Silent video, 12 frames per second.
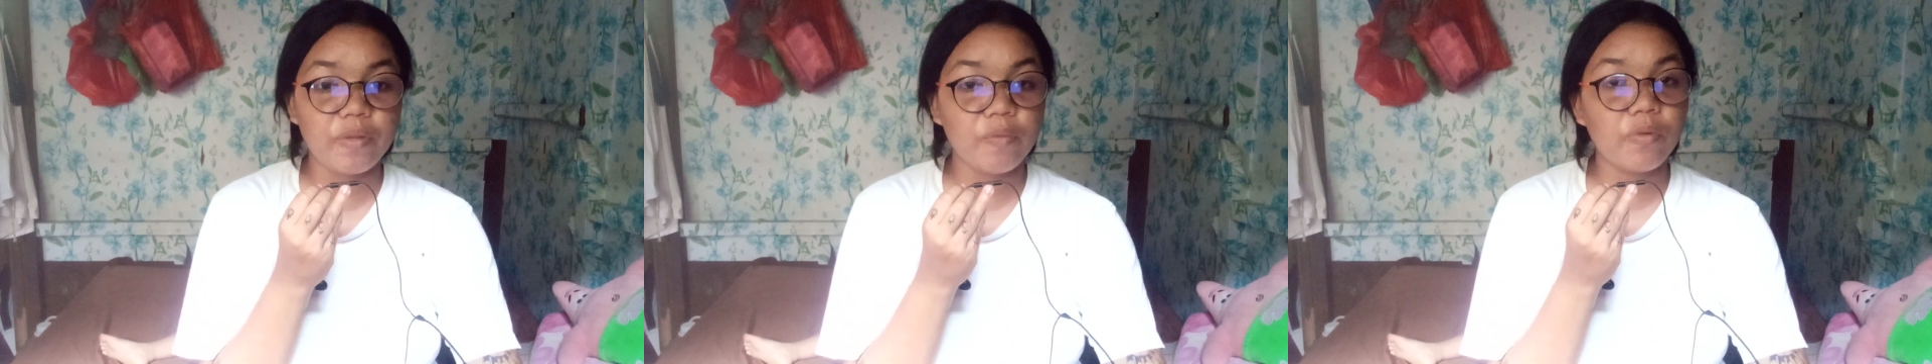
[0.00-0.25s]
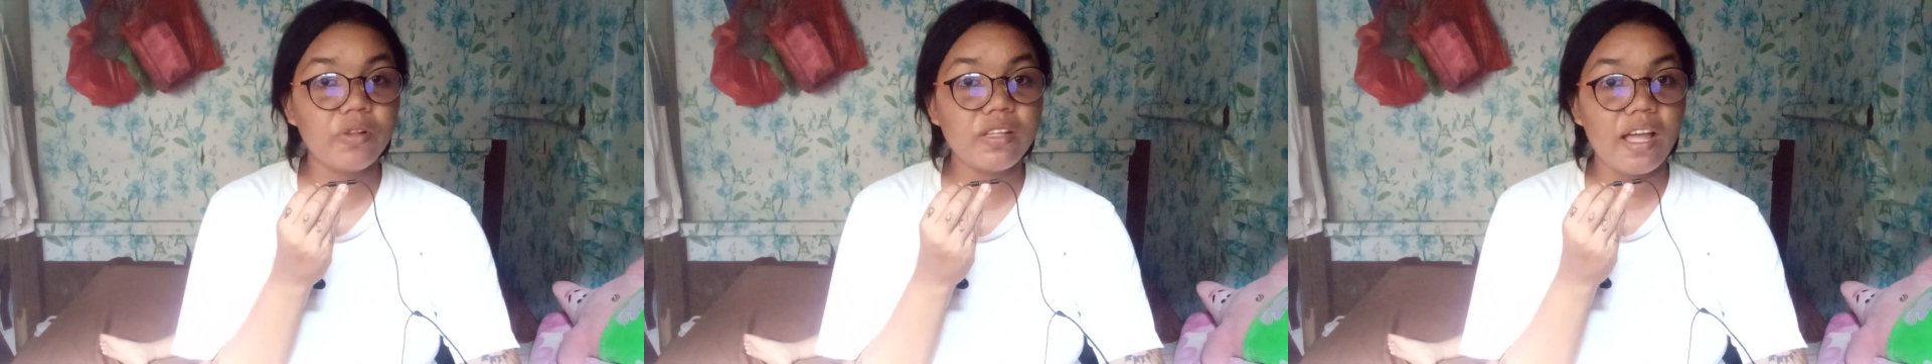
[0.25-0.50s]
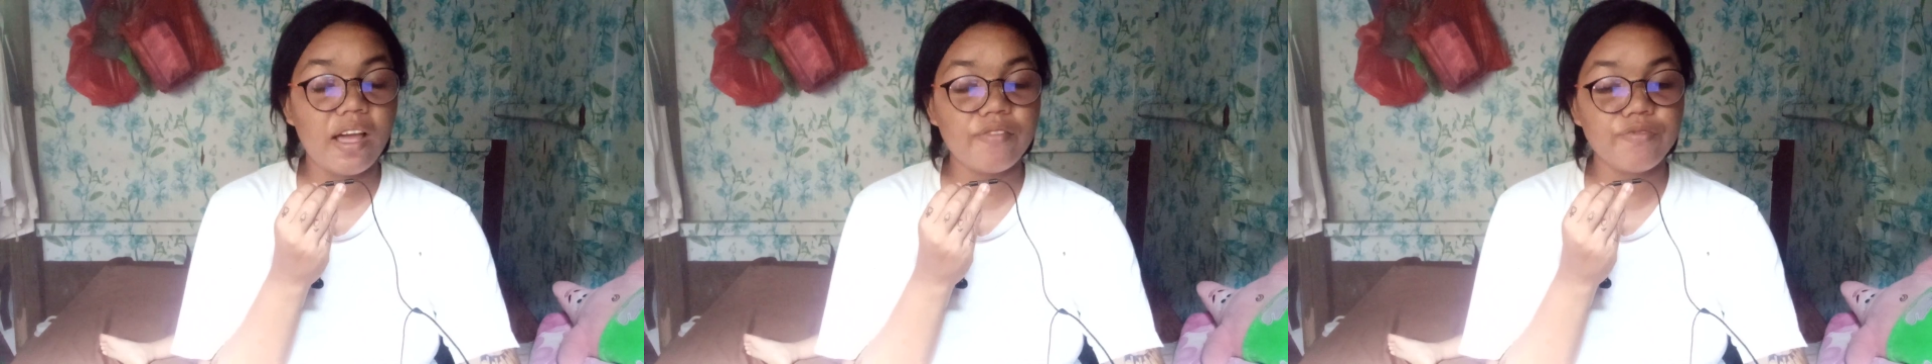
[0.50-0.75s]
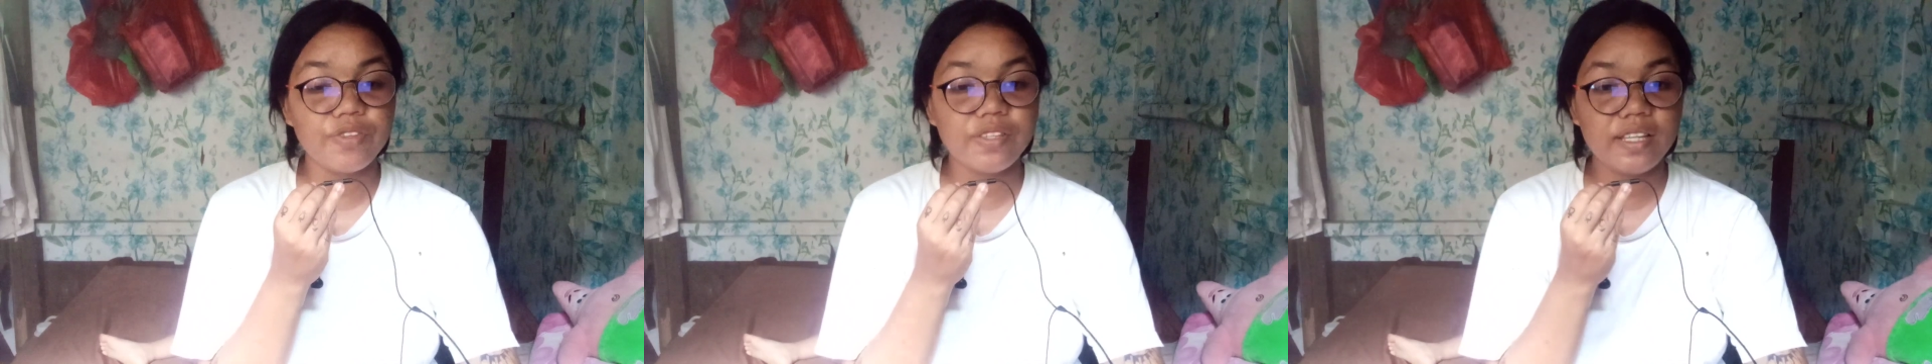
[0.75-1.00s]
people
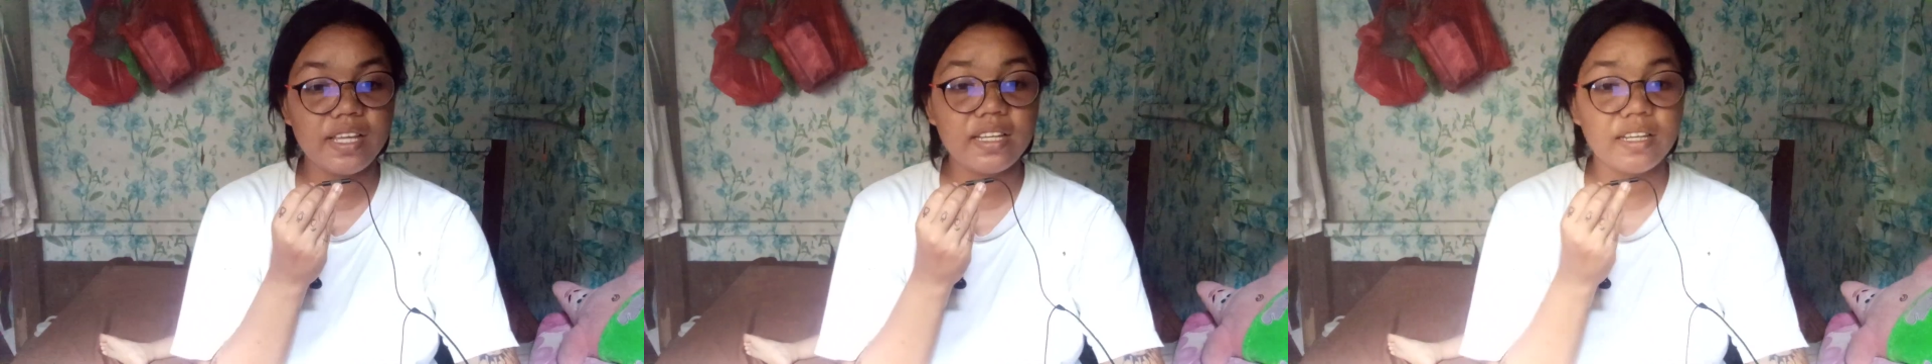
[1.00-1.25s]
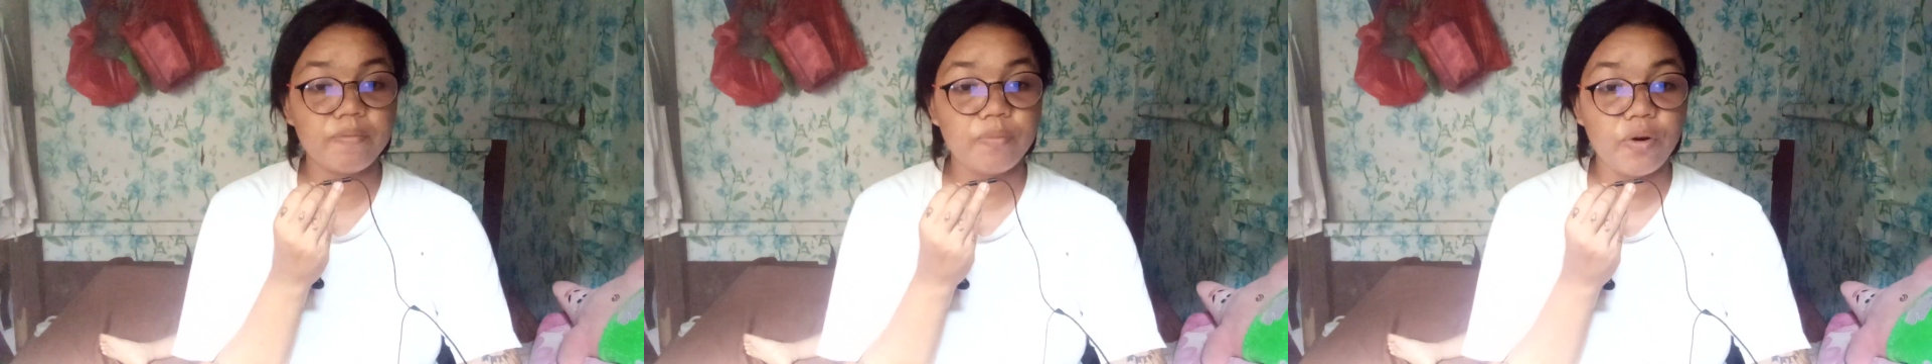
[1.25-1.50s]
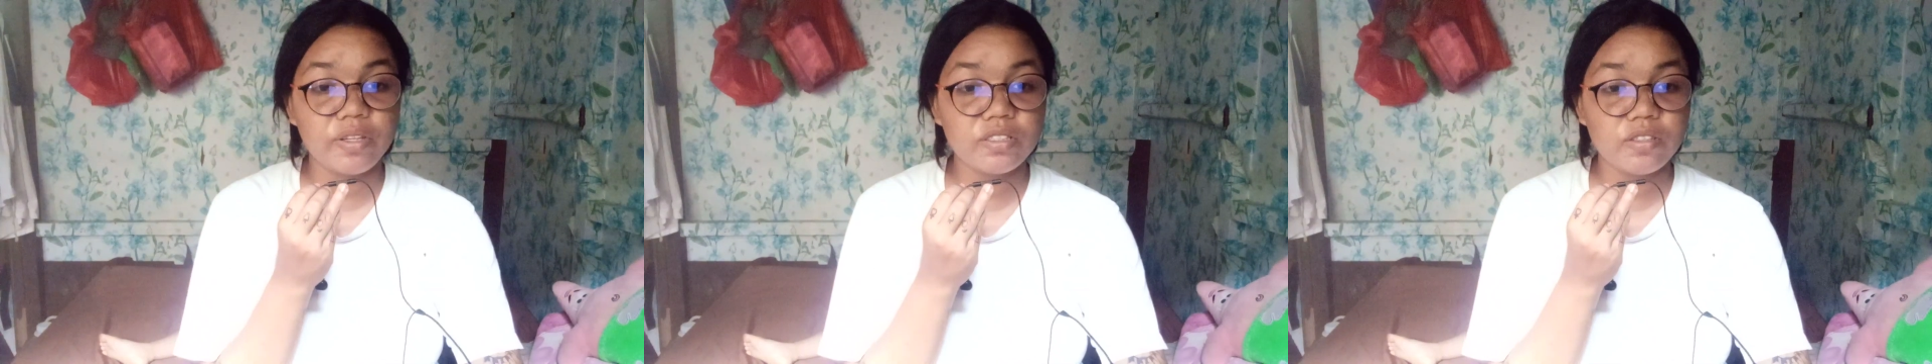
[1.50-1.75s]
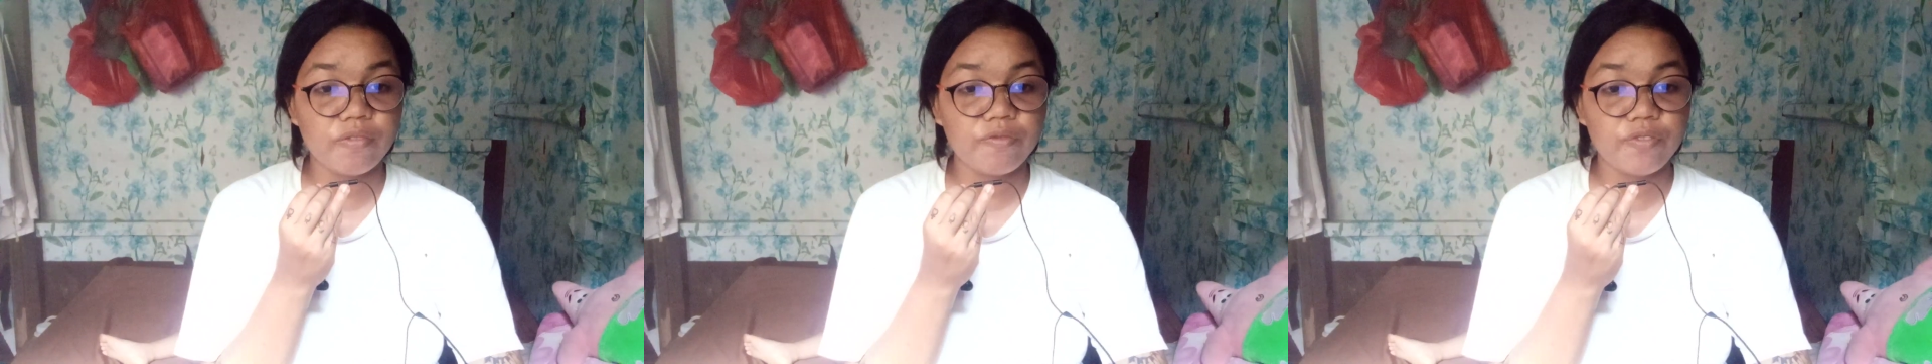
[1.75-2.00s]
have unique
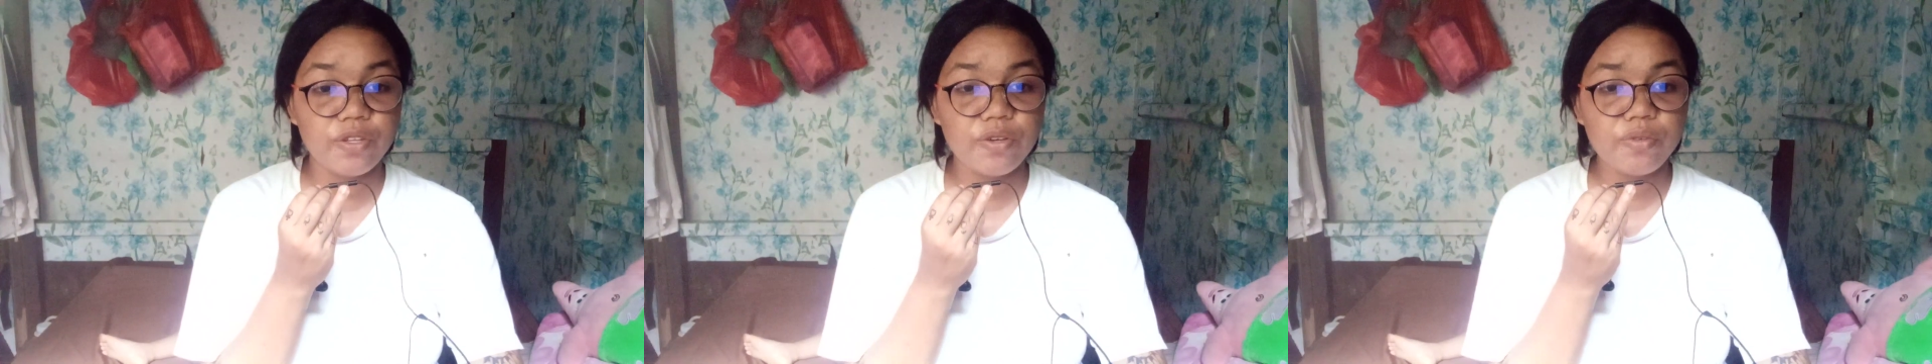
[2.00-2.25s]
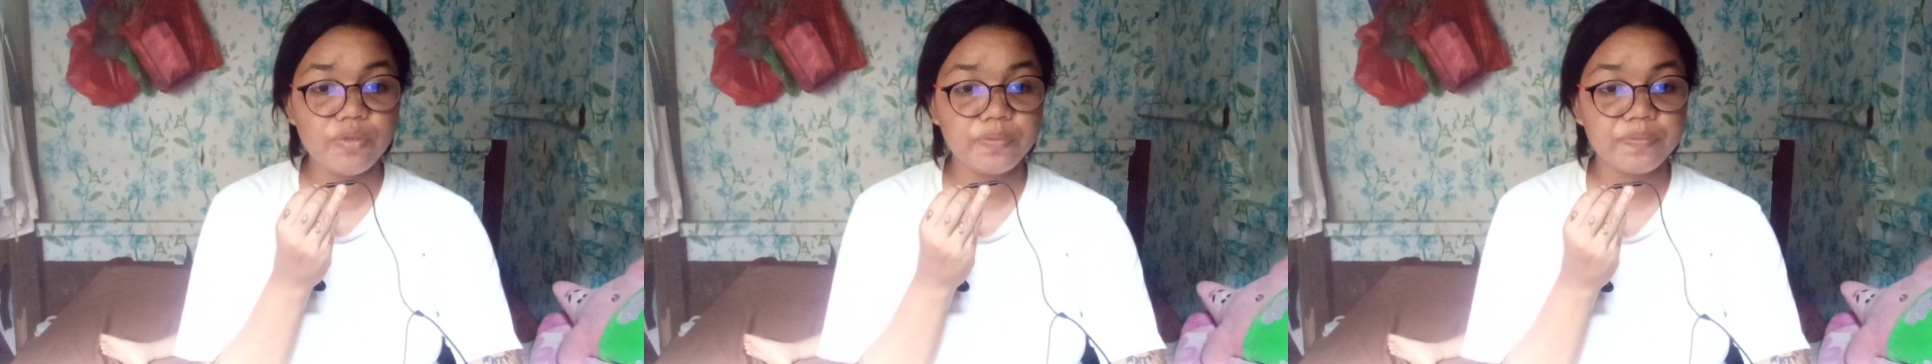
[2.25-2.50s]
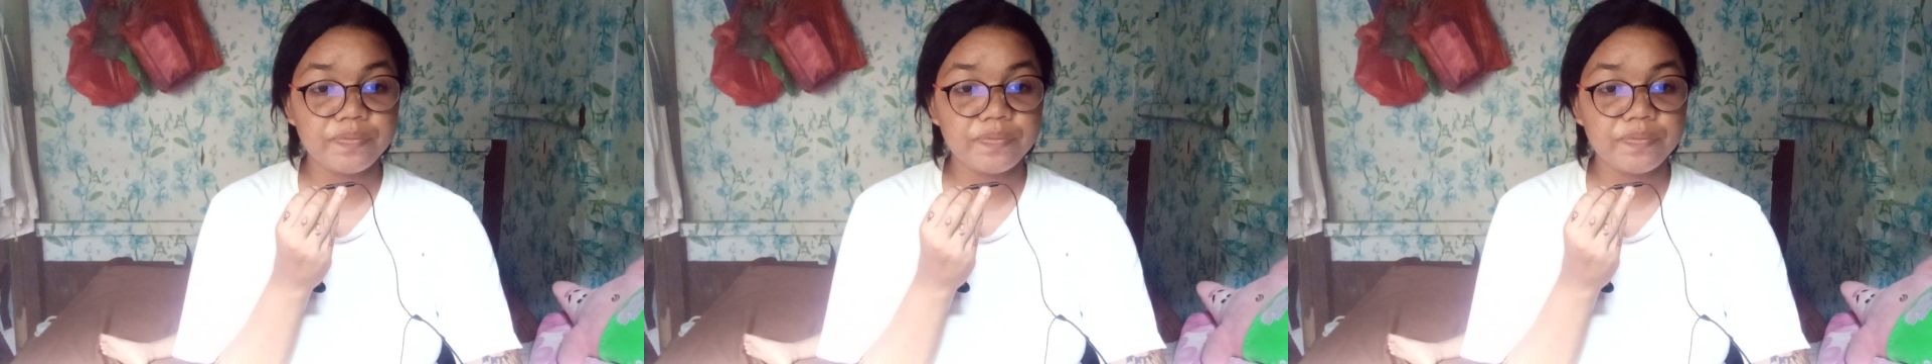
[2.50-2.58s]
points of view